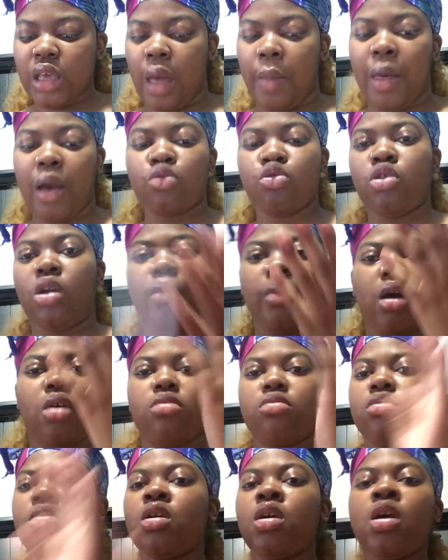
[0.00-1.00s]
I'm not going to do no more.
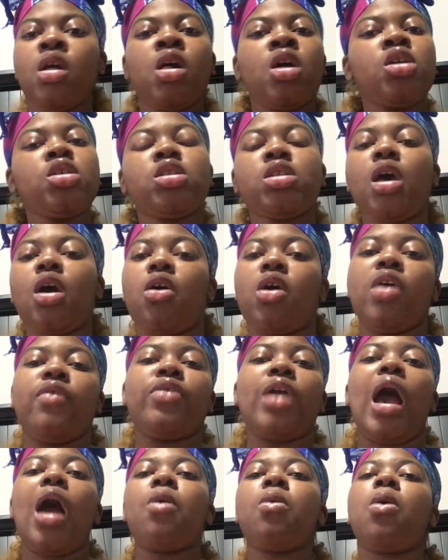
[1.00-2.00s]
So, if
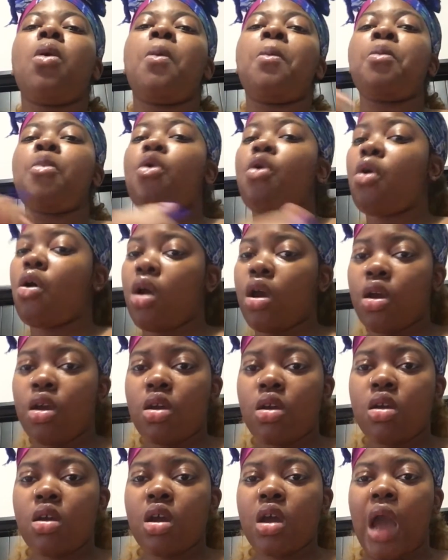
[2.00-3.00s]
y'all want
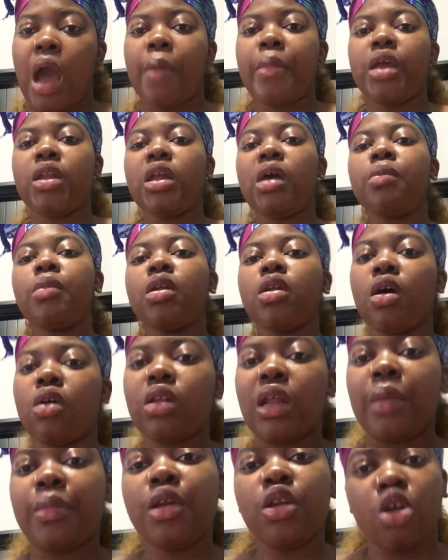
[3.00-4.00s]
more comment down below.
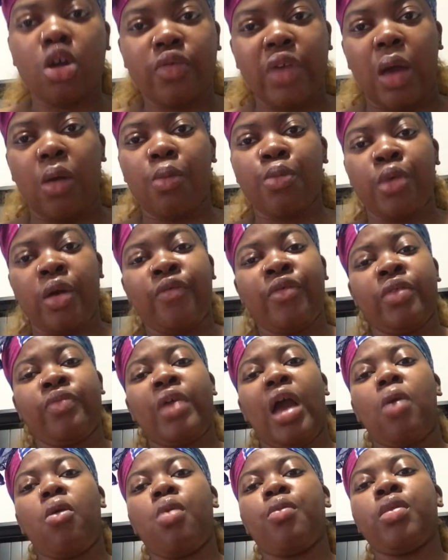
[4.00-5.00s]
Let me know if y'all
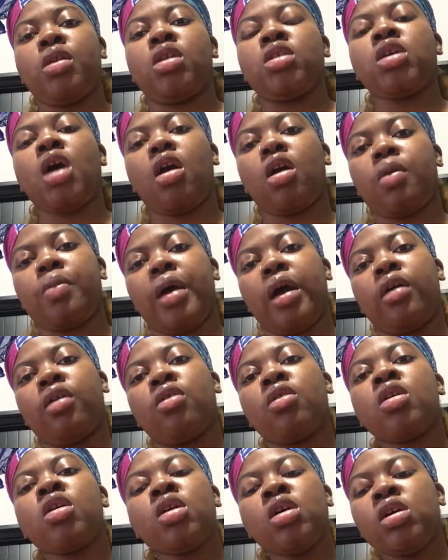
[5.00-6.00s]
want me to talk
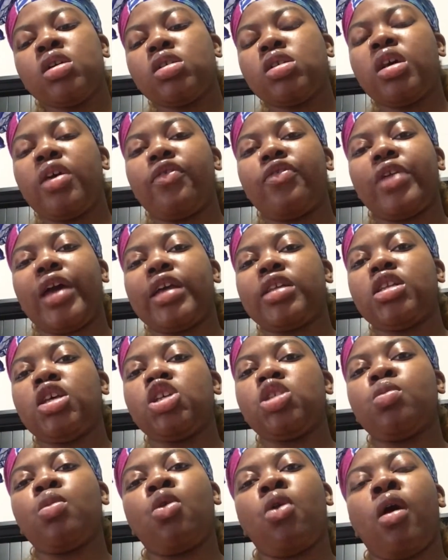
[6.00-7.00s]
about stuff like
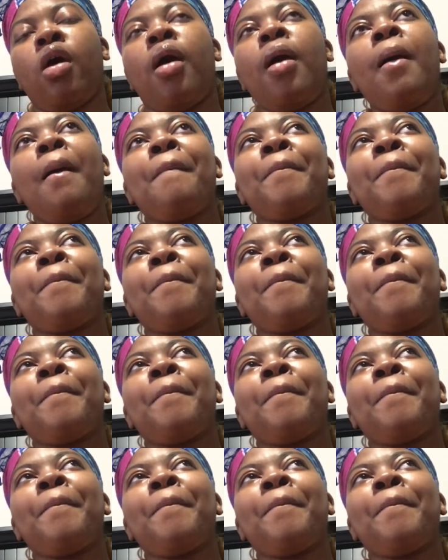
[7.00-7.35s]
this more.